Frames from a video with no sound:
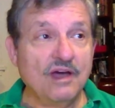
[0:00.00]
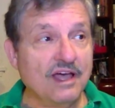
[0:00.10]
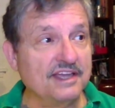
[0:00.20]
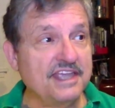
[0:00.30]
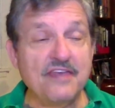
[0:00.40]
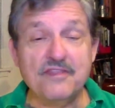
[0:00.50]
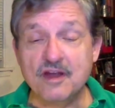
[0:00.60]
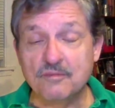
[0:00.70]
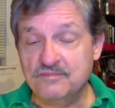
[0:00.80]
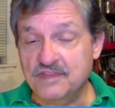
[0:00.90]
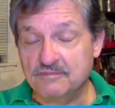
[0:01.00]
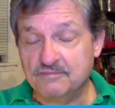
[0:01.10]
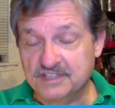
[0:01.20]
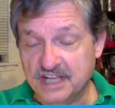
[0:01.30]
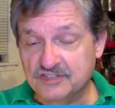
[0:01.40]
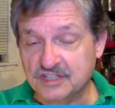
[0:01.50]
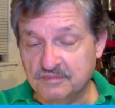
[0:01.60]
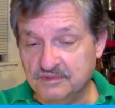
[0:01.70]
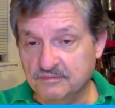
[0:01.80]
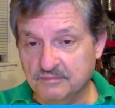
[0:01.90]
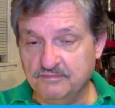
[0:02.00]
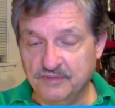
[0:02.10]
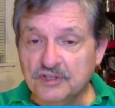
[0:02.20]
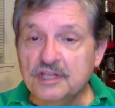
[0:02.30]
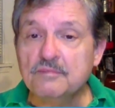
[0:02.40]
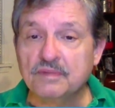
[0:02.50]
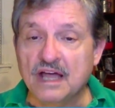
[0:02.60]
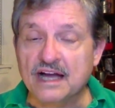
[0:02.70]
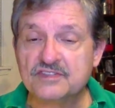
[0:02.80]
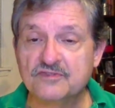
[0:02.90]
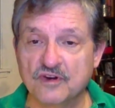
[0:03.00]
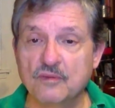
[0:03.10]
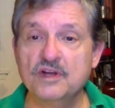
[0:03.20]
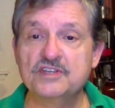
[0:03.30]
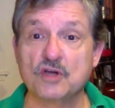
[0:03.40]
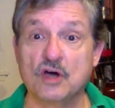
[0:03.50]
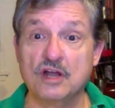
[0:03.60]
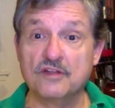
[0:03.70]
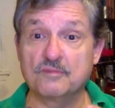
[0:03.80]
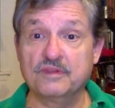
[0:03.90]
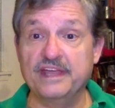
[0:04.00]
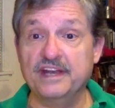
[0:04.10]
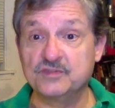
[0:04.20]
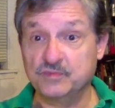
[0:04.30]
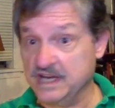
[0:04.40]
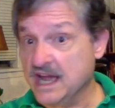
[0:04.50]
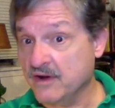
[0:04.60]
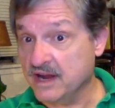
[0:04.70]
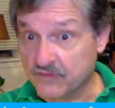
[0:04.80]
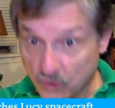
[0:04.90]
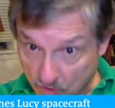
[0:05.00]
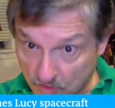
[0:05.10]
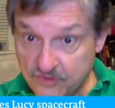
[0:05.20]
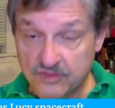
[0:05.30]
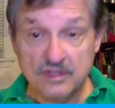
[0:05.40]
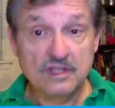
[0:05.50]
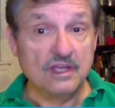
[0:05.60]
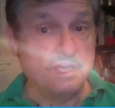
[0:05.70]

Well, again, they are they're potentially building blocks from which all of the planets we now have, Earth,